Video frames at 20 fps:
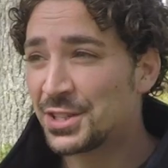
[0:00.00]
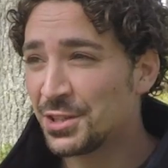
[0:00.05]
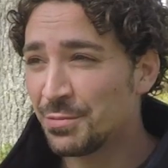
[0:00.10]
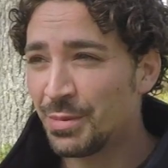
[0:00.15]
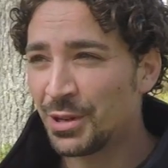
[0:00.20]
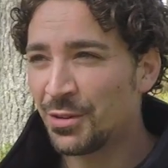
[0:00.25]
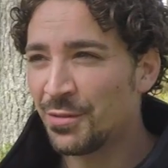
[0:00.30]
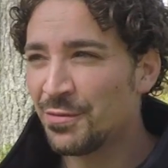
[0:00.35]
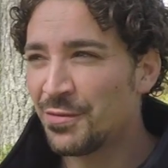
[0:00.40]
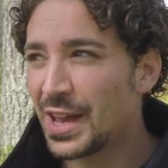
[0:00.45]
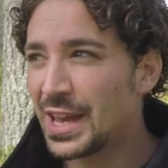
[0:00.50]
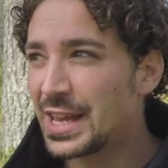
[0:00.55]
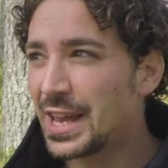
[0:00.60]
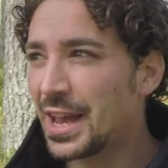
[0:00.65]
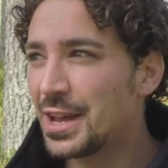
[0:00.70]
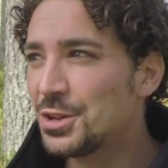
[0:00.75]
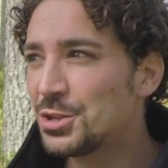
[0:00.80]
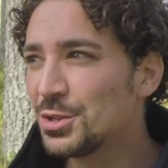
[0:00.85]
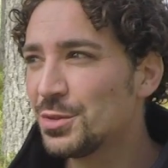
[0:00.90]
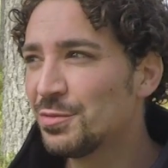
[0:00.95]
have been on
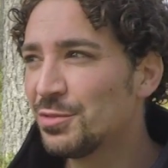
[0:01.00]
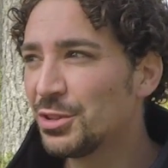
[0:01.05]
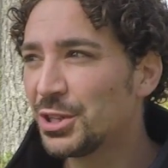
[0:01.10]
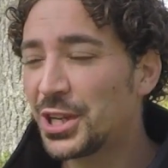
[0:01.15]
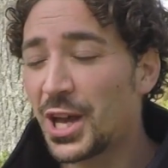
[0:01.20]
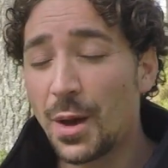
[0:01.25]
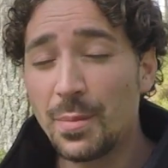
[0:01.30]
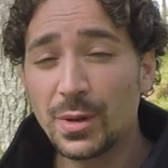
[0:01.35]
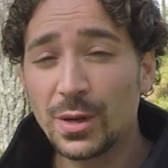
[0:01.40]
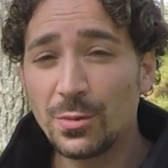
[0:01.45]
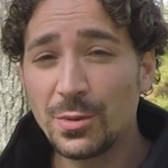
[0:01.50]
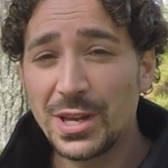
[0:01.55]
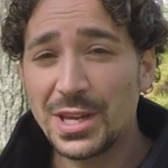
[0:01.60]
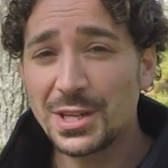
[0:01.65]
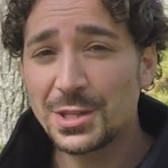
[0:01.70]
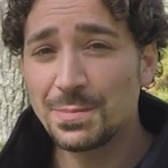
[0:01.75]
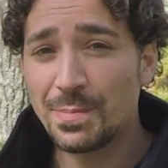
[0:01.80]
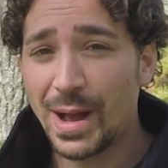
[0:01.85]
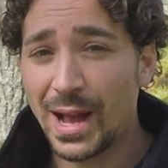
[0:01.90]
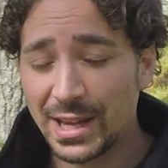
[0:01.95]
vacation for a couple of
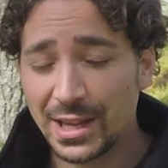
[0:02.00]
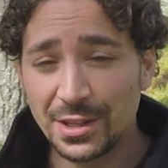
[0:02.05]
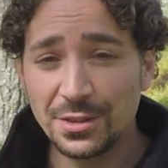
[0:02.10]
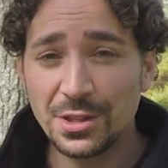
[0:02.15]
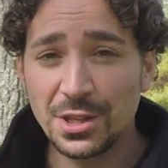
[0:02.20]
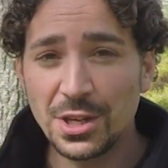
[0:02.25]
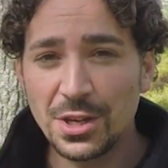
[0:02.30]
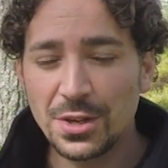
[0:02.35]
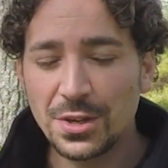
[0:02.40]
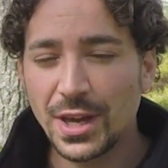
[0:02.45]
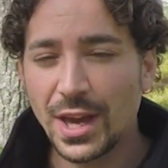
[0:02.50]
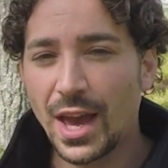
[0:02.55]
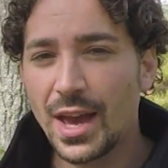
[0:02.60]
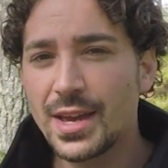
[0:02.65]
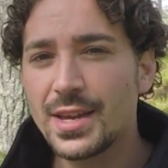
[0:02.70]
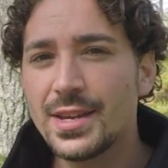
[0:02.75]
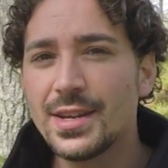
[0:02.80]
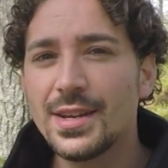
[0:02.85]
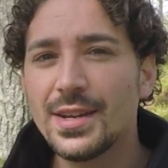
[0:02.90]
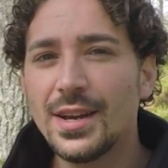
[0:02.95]
weeks back in the
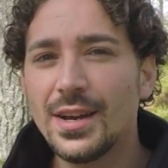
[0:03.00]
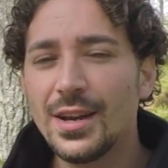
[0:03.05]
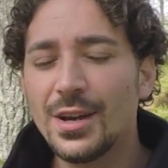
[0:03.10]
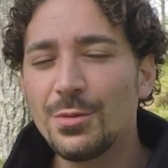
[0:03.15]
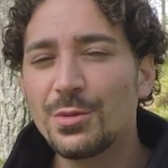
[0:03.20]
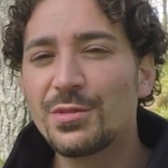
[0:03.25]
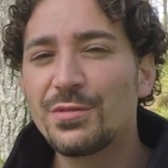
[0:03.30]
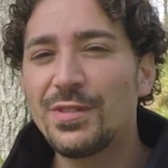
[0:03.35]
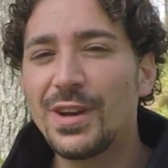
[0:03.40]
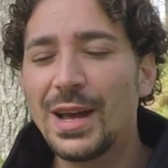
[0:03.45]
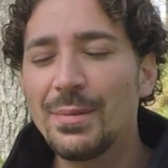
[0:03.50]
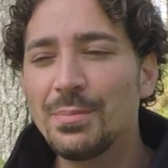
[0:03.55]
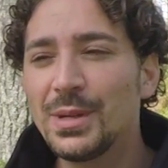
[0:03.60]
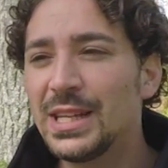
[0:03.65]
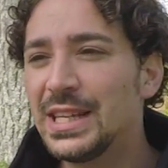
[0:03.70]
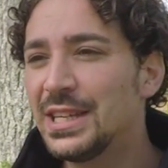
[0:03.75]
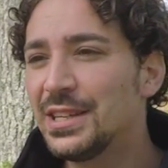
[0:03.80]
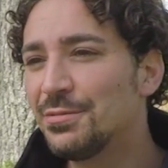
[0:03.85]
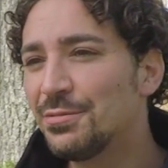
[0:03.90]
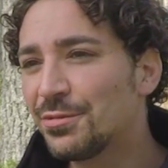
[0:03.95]
UK with
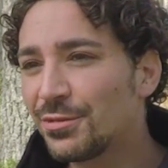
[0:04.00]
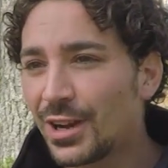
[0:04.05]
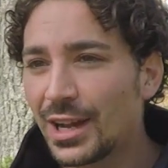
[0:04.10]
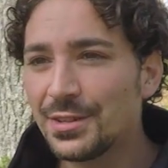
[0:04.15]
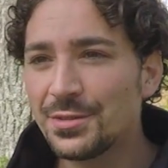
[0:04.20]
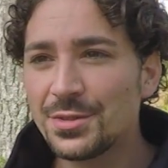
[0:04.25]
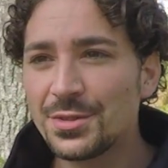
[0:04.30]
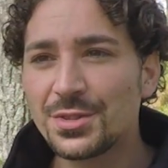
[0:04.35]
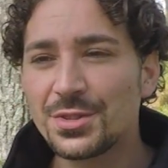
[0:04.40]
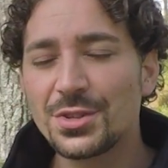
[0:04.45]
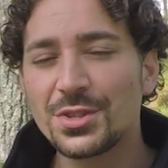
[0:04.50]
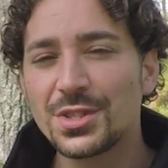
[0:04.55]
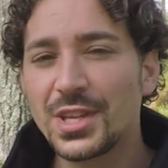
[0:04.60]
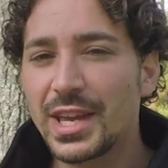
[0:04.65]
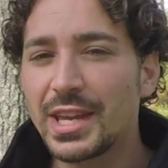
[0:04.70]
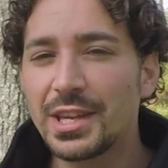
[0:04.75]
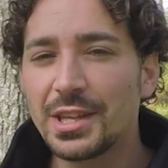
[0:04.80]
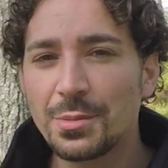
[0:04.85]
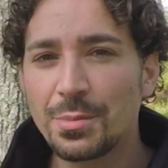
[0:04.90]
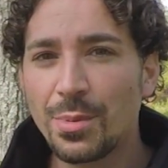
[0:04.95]
family and friends, just
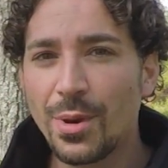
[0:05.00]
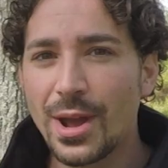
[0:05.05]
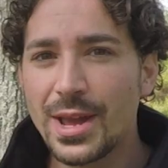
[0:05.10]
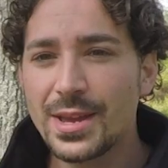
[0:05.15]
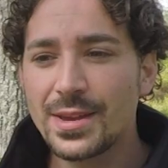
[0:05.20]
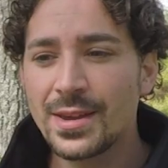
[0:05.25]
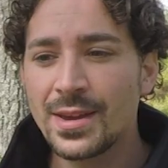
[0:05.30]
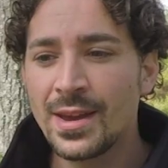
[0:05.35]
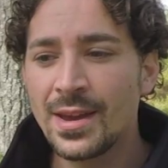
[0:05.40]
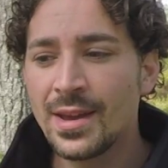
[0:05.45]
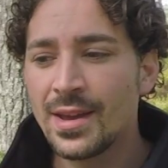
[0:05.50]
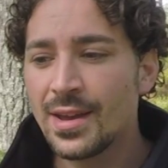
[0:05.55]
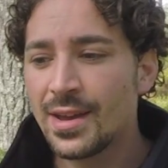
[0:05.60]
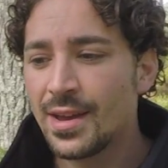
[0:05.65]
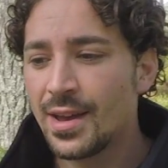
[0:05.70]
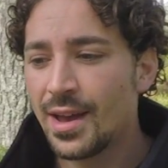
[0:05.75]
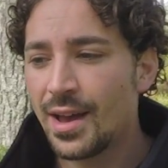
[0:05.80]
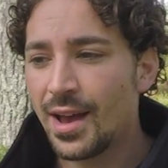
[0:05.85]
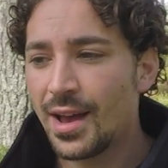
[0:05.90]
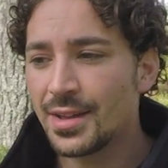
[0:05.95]
taking a break,
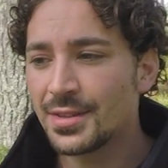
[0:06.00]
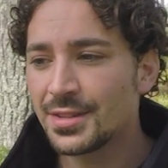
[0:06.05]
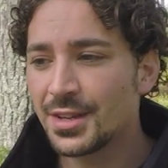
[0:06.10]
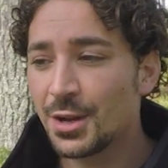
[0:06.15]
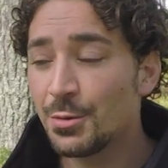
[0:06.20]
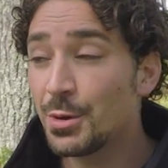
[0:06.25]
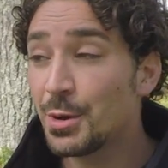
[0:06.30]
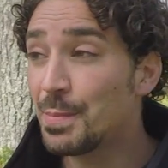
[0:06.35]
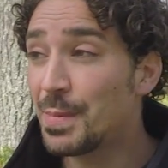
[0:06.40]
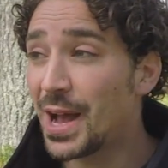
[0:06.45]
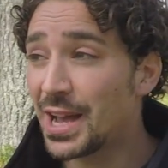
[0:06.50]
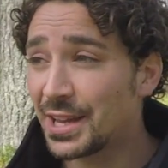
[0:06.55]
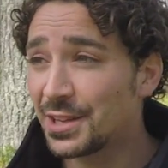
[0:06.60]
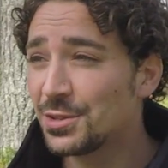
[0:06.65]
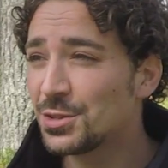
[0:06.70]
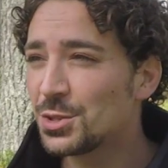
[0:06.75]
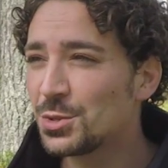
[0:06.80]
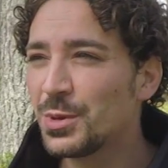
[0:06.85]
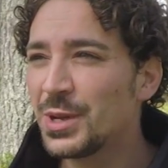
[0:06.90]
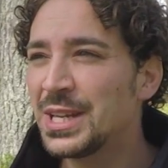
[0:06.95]
and we're back
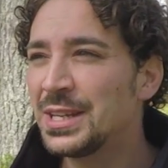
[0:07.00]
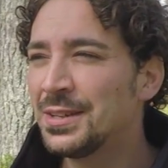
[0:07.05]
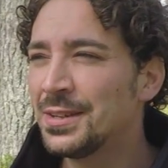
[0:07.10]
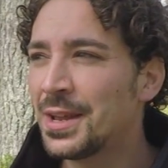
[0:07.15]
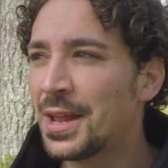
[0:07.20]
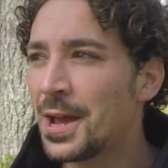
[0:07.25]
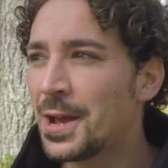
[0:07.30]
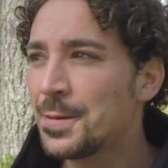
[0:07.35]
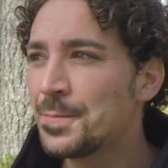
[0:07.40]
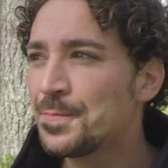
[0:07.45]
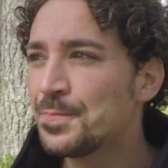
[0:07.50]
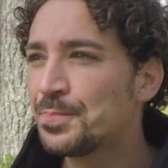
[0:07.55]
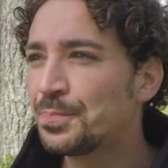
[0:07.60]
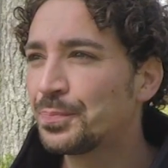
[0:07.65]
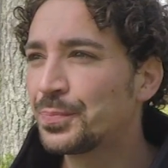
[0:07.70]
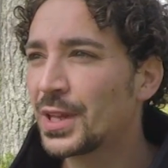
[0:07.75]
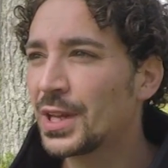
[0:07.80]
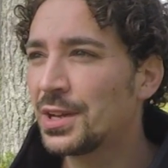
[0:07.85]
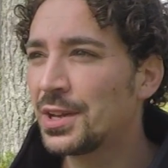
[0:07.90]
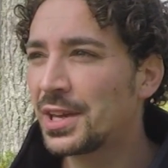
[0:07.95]
in Sweden now.
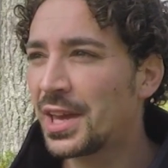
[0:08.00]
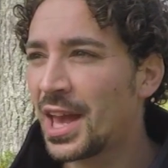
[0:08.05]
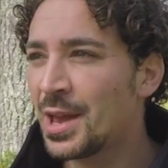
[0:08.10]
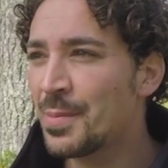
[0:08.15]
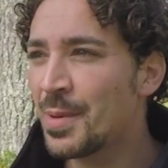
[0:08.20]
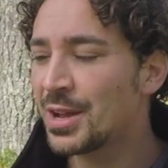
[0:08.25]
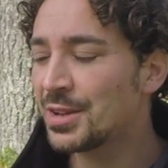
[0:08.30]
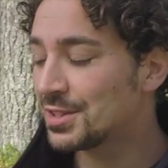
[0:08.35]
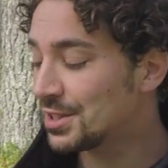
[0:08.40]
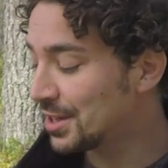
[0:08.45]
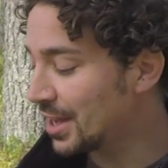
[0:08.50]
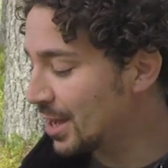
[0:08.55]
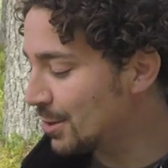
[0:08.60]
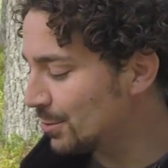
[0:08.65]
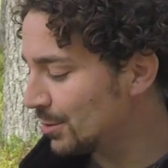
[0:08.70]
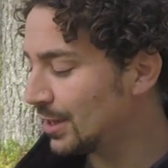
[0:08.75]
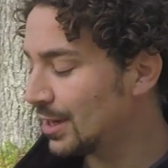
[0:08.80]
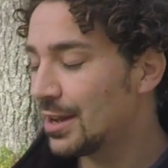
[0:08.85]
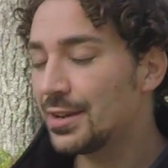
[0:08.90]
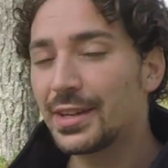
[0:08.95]
And I came out today
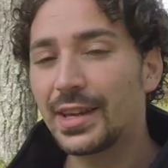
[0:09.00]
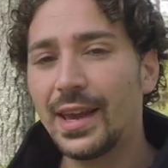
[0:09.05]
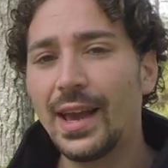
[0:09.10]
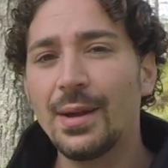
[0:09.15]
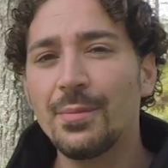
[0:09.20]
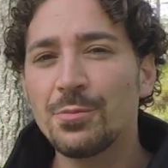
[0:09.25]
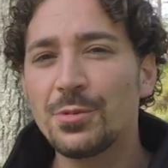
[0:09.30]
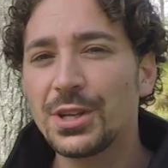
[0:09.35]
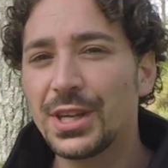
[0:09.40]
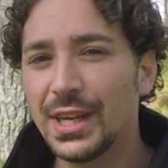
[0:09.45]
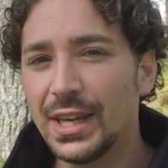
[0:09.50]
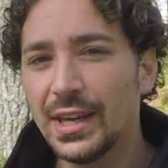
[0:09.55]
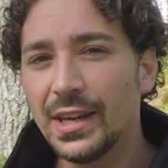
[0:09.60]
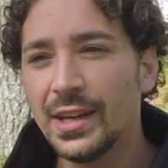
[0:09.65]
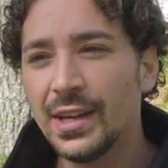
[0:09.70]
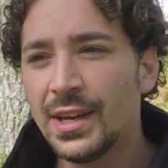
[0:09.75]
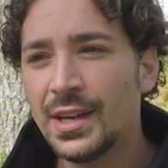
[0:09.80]
with a load of camera gear